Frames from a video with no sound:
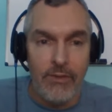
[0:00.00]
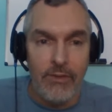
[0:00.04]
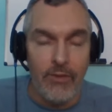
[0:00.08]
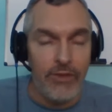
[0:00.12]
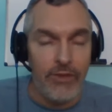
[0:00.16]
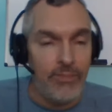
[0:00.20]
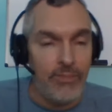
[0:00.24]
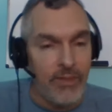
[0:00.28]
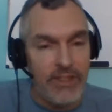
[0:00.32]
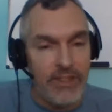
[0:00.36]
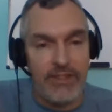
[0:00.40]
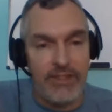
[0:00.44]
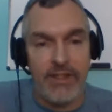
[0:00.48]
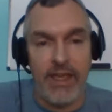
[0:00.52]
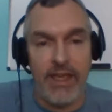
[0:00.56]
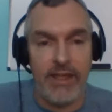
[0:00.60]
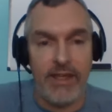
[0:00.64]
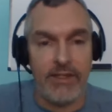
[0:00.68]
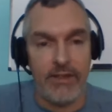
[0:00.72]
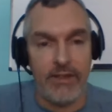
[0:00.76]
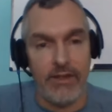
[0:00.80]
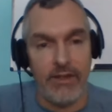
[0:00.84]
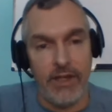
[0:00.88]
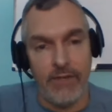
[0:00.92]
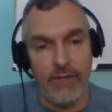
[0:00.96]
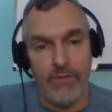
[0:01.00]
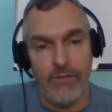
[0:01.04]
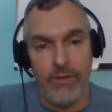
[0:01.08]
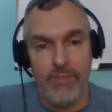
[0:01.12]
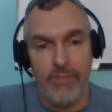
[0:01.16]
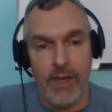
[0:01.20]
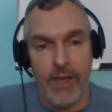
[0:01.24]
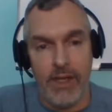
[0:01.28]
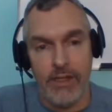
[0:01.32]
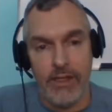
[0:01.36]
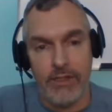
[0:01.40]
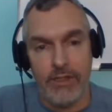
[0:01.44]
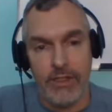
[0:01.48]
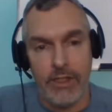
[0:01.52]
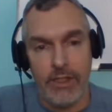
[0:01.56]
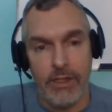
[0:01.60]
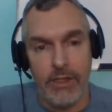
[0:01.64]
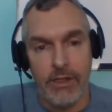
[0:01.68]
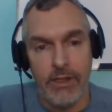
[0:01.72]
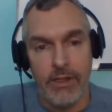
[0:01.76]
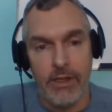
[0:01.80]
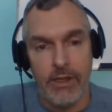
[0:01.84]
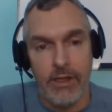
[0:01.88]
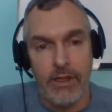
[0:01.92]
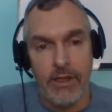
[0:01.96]
with mistakes on every page.
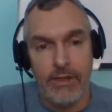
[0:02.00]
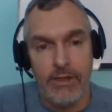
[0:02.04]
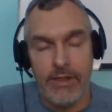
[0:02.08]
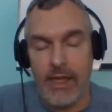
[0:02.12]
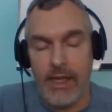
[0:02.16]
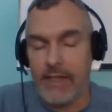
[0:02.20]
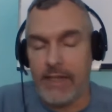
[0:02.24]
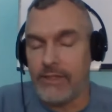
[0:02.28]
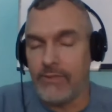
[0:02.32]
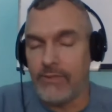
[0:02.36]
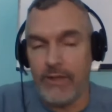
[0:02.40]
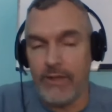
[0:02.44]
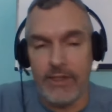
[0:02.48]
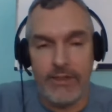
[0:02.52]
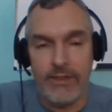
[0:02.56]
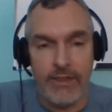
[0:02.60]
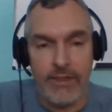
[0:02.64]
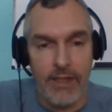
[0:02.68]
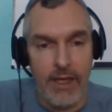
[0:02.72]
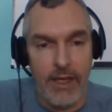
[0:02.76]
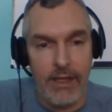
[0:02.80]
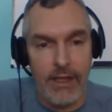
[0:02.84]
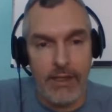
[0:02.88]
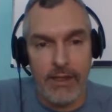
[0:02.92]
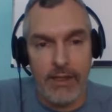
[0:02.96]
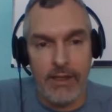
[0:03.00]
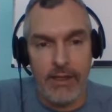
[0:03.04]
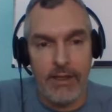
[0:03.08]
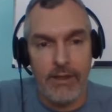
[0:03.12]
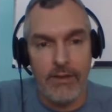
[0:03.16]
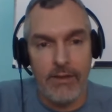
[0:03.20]
That's what it's like